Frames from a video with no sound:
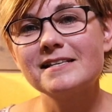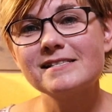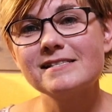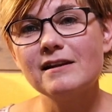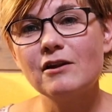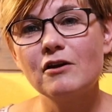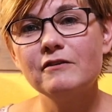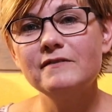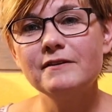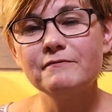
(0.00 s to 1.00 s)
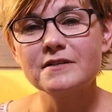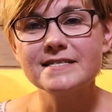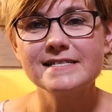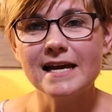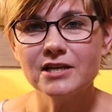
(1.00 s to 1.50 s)
it's a lot of different
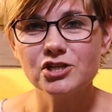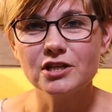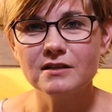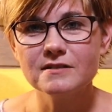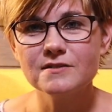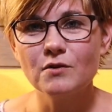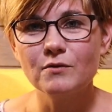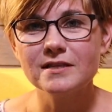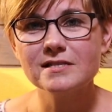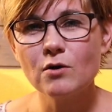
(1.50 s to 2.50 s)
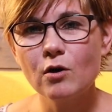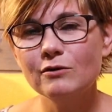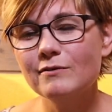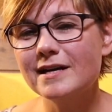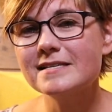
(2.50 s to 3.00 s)
sections, so it's
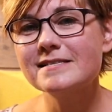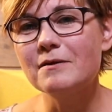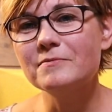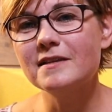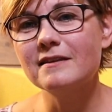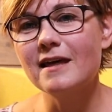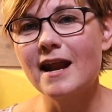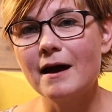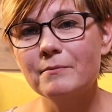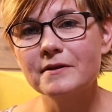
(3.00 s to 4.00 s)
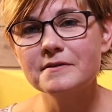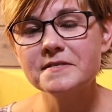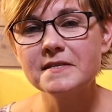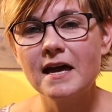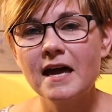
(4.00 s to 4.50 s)
always something that happens,